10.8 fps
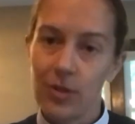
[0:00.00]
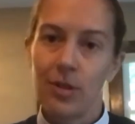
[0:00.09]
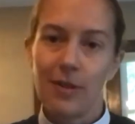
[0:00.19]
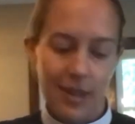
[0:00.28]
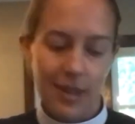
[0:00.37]
Do
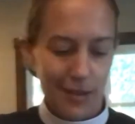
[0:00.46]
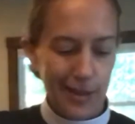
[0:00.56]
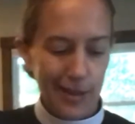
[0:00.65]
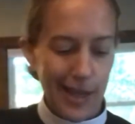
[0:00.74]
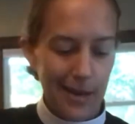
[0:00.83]
you have anything
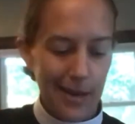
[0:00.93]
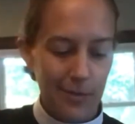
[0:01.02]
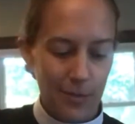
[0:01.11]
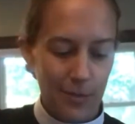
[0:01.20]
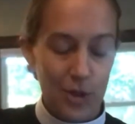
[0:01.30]
like that?
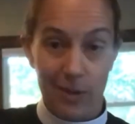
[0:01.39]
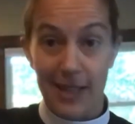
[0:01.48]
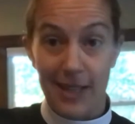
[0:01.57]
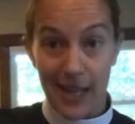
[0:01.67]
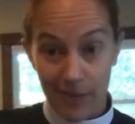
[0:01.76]
Would you
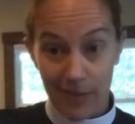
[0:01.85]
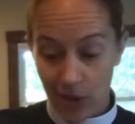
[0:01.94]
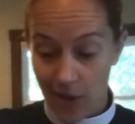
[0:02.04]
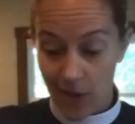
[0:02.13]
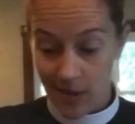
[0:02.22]
like to have a
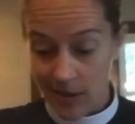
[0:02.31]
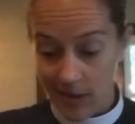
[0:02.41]
garden?